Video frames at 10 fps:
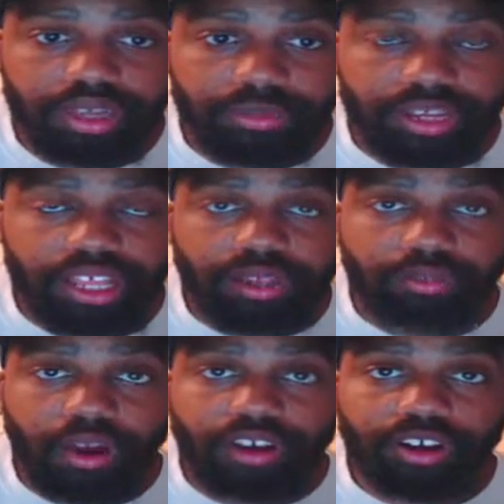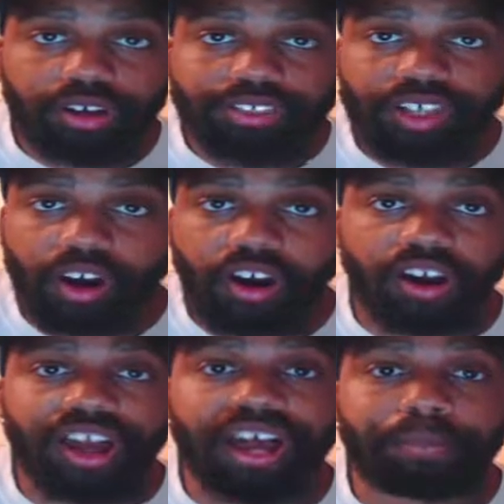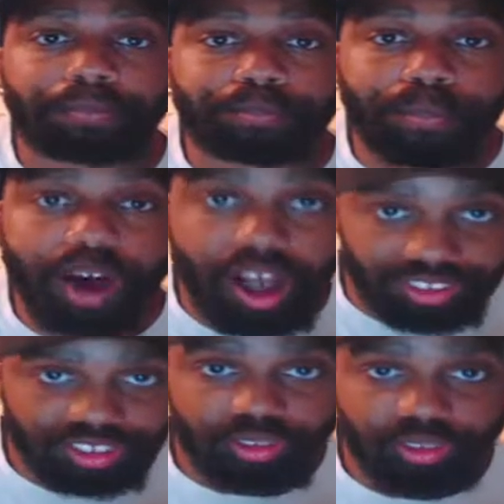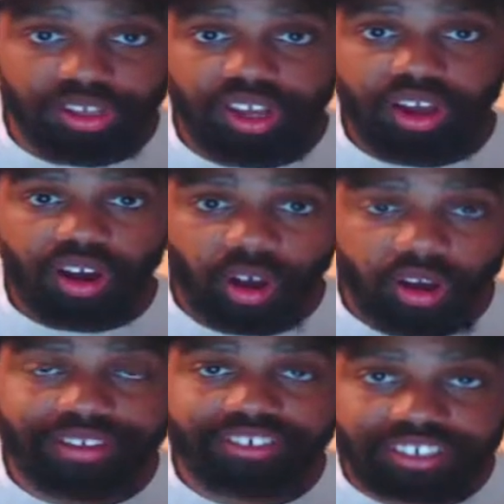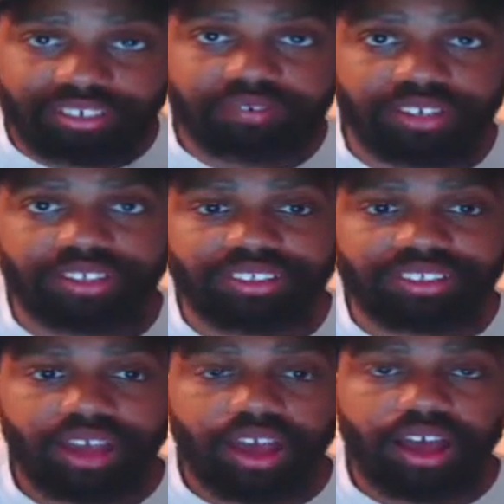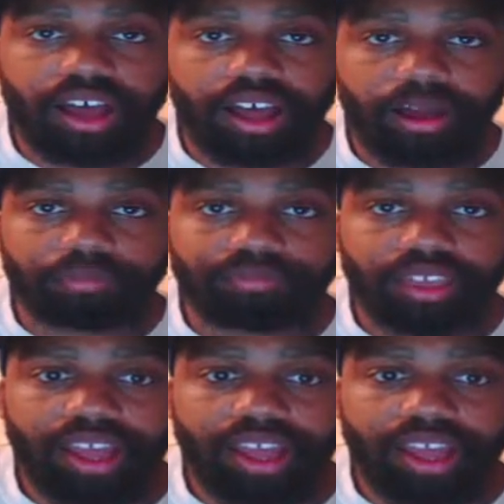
But the Broncos are a monster on defense. Von